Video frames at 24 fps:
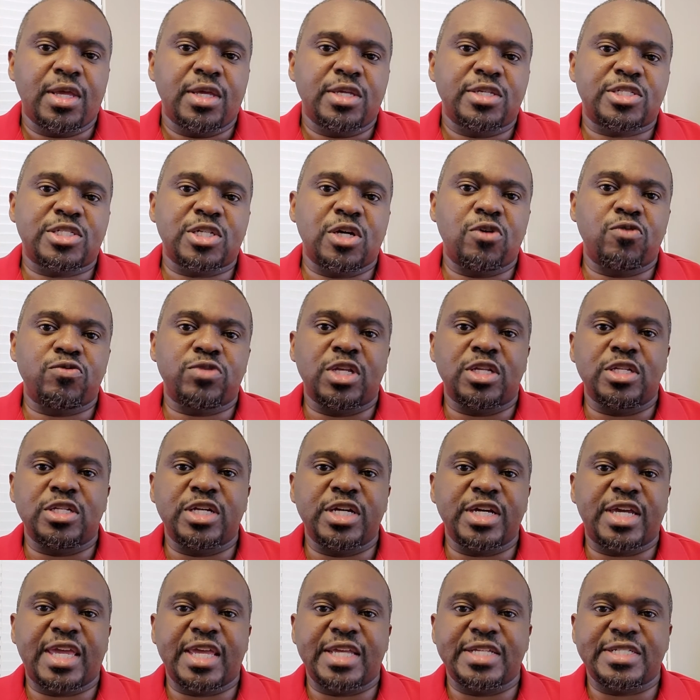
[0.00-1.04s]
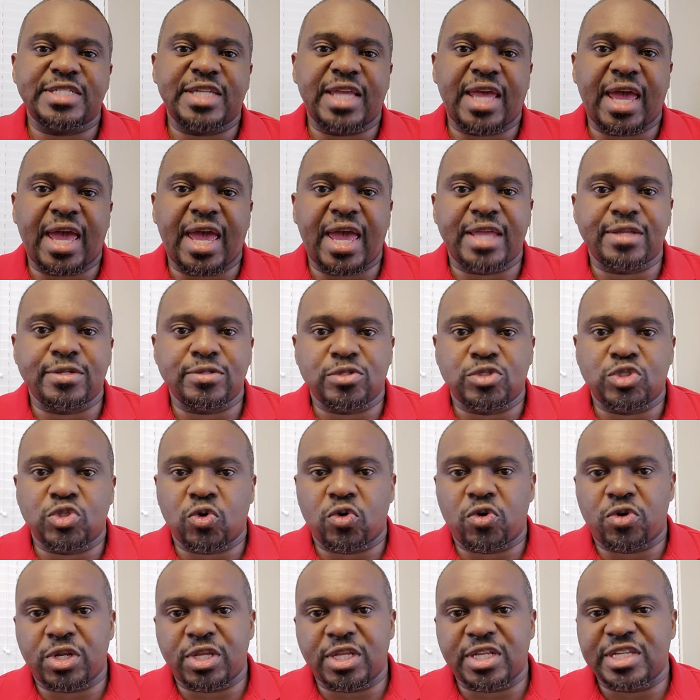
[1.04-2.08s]
So the look is that
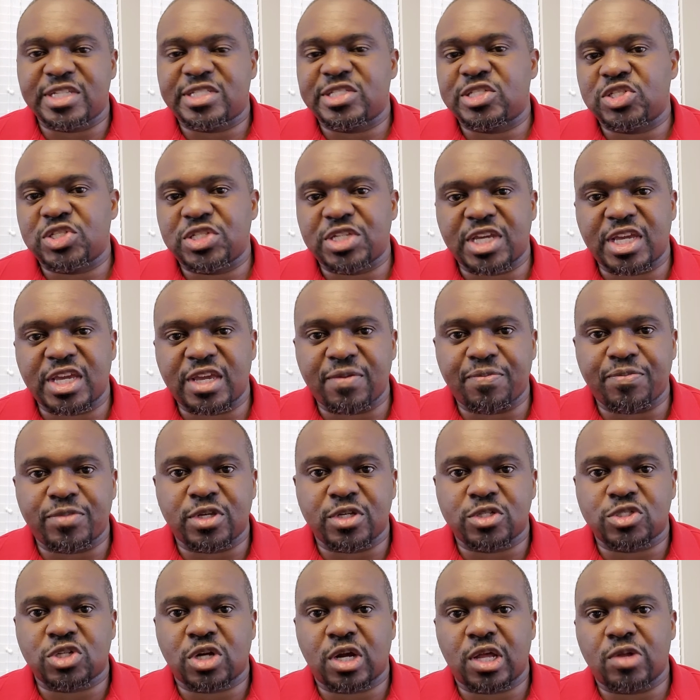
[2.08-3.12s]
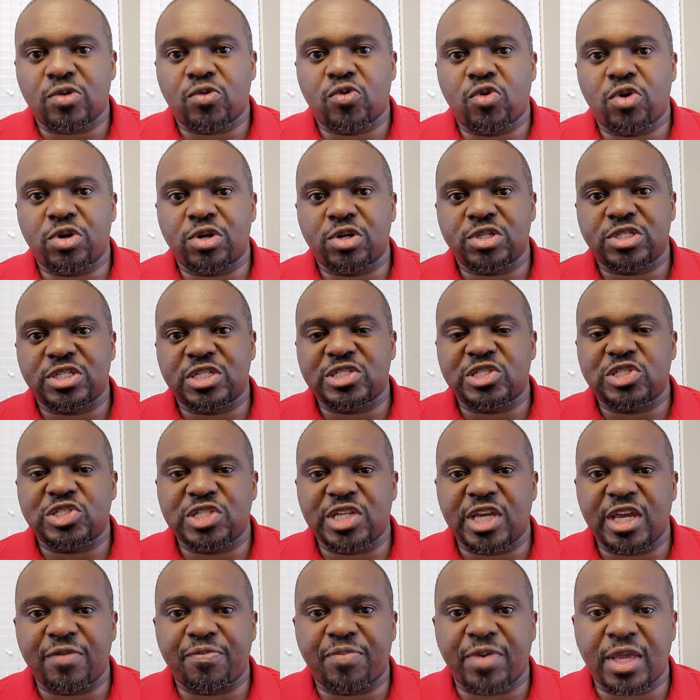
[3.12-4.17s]
Jordan is cheap, the Charlotte Hornets is
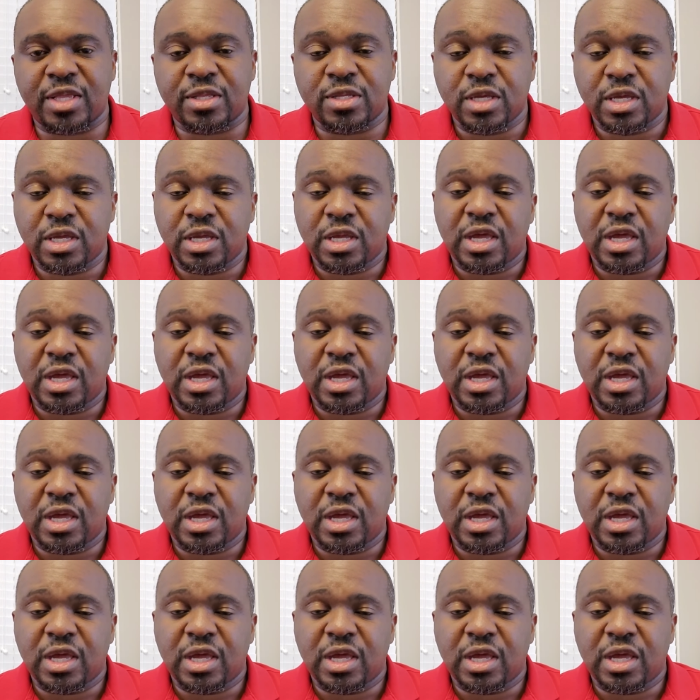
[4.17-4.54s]
cheap, and